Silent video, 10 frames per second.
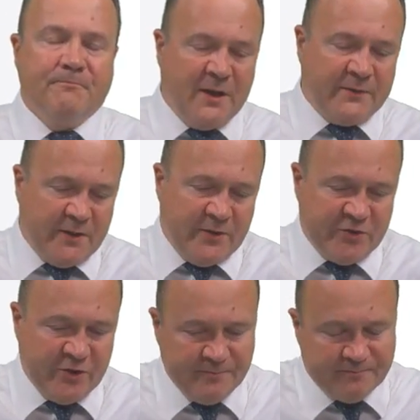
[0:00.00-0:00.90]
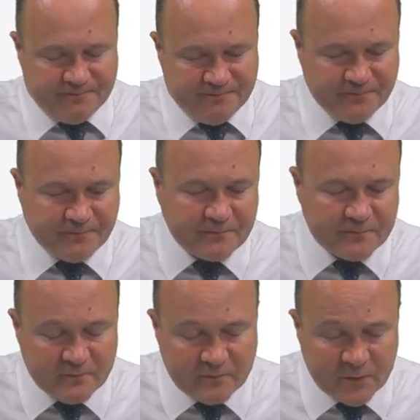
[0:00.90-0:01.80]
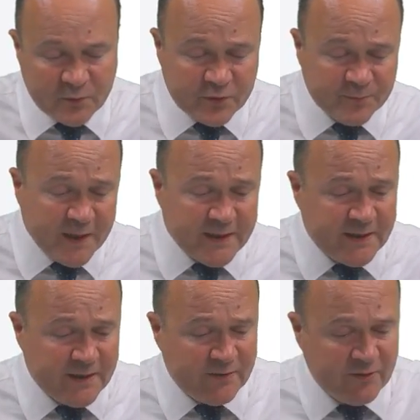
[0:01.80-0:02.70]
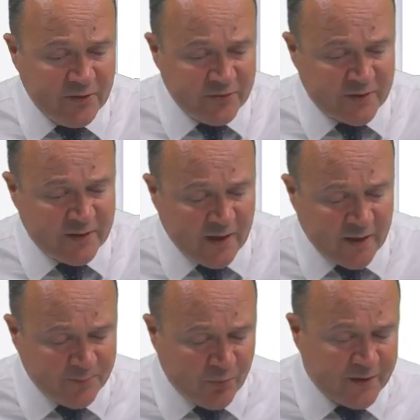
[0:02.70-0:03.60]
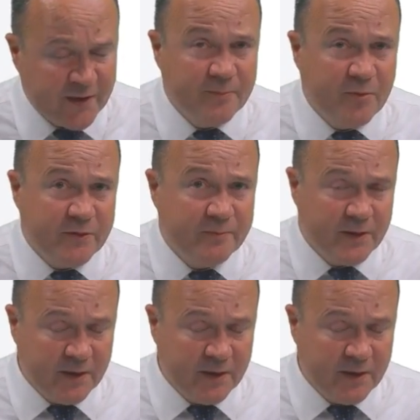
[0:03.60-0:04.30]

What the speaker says: after those two, which basically alludes to the last point down the bottom.